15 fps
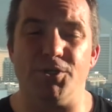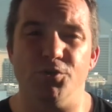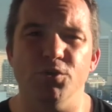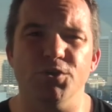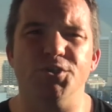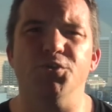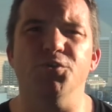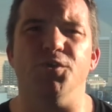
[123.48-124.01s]
but
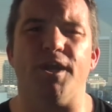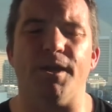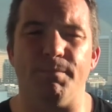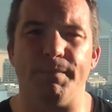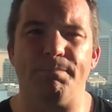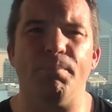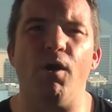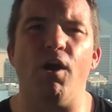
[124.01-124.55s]
you too can
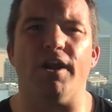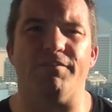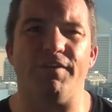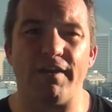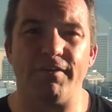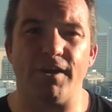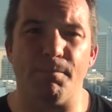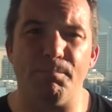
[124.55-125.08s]
be part of
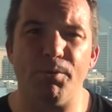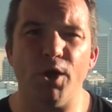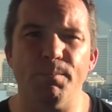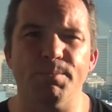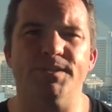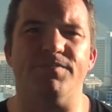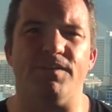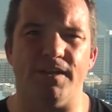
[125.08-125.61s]
having a
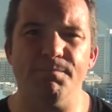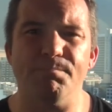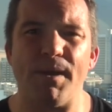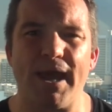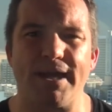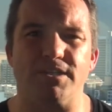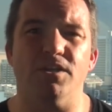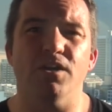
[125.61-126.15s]
purposeful
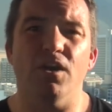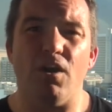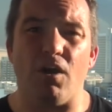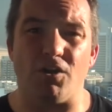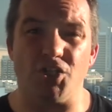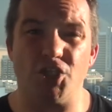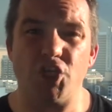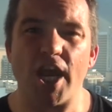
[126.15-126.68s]
impact
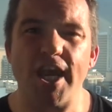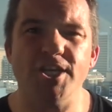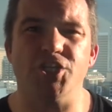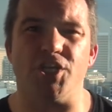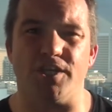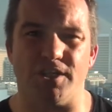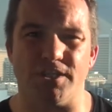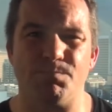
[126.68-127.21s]
on
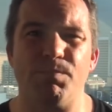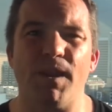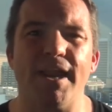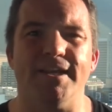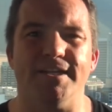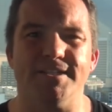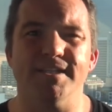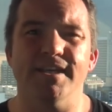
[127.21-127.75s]
changing this
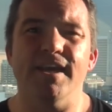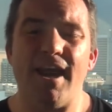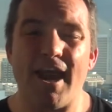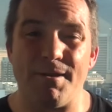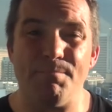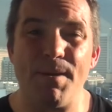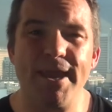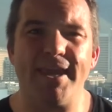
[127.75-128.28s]
planet
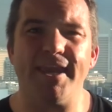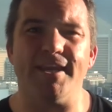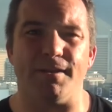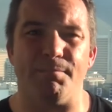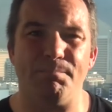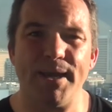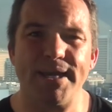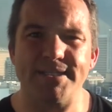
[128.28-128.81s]
and making it
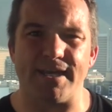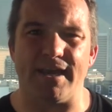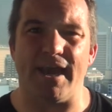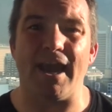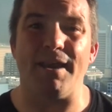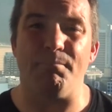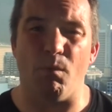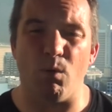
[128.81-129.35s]
a better
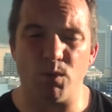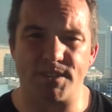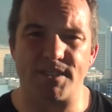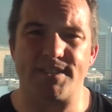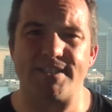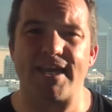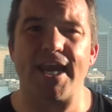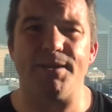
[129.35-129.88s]
and more
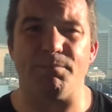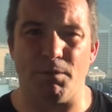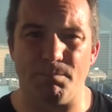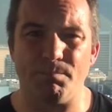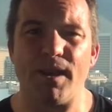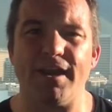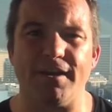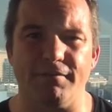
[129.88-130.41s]
sustainable
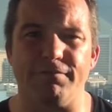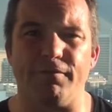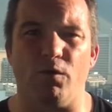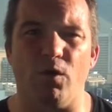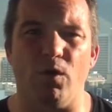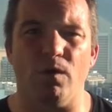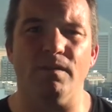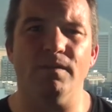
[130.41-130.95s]
planet for
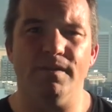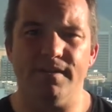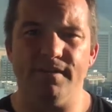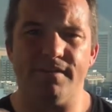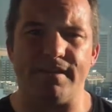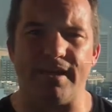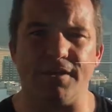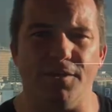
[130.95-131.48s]
all.
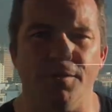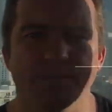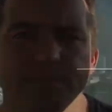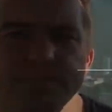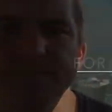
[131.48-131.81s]
Thank you.